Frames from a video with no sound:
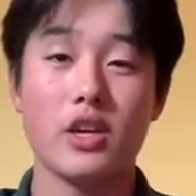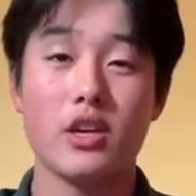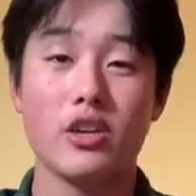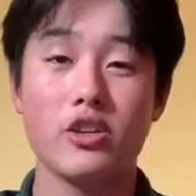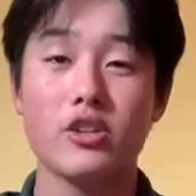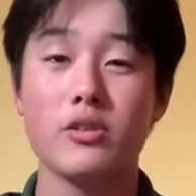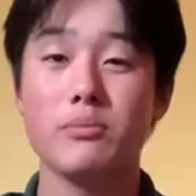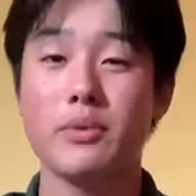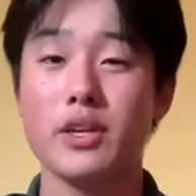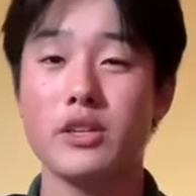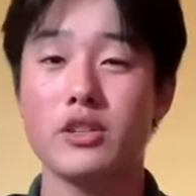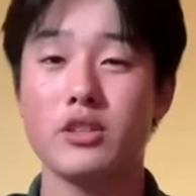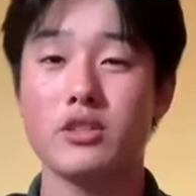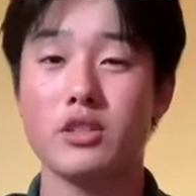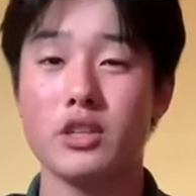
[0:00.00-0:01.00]
you should make
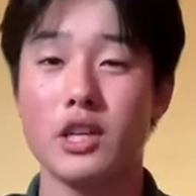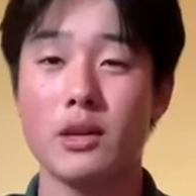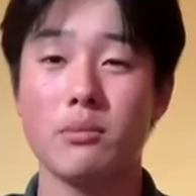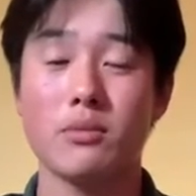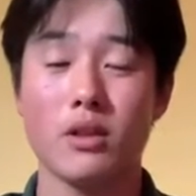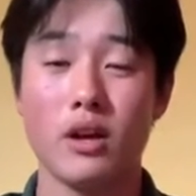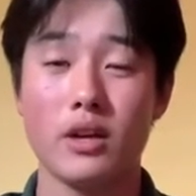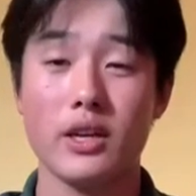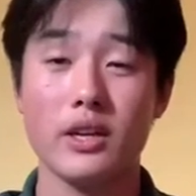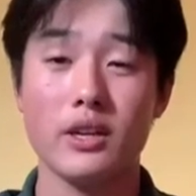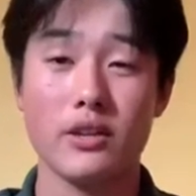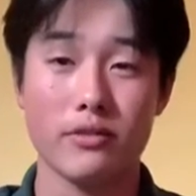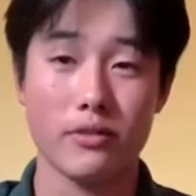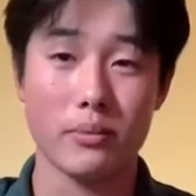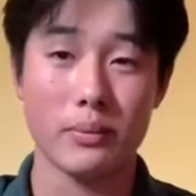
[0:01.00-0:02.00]
sure to keep login
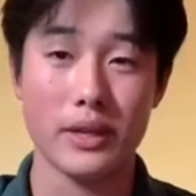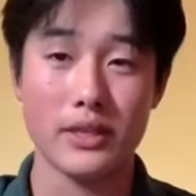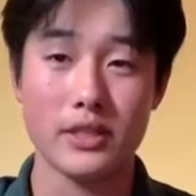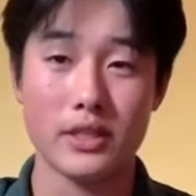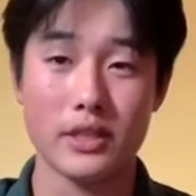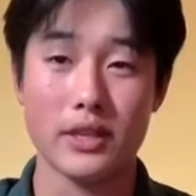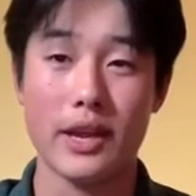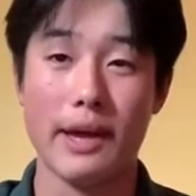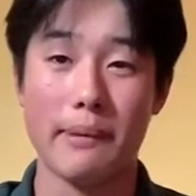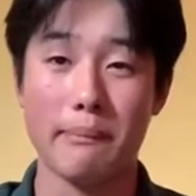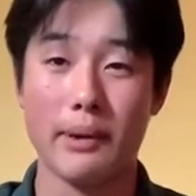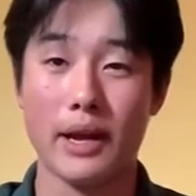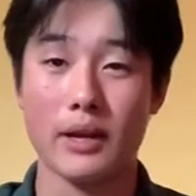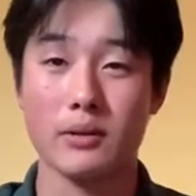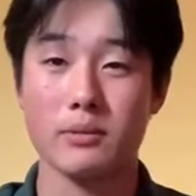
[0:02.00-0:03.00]
information and
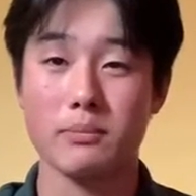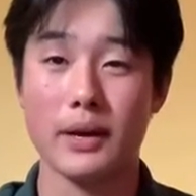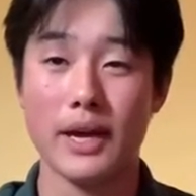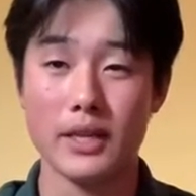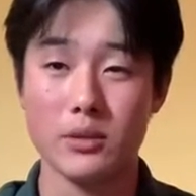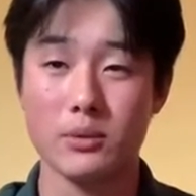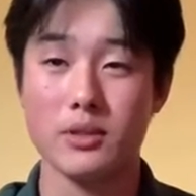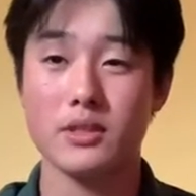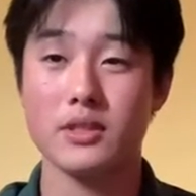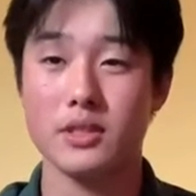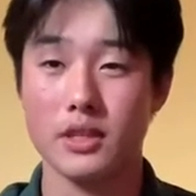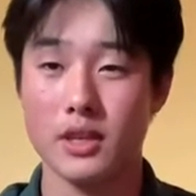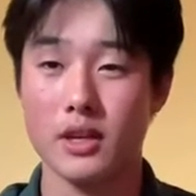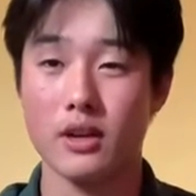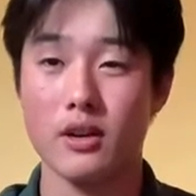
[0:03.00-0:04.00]
passwords
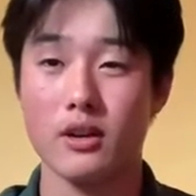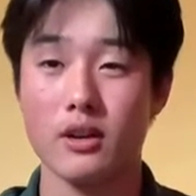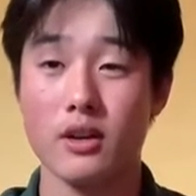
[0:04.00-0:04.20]
secure.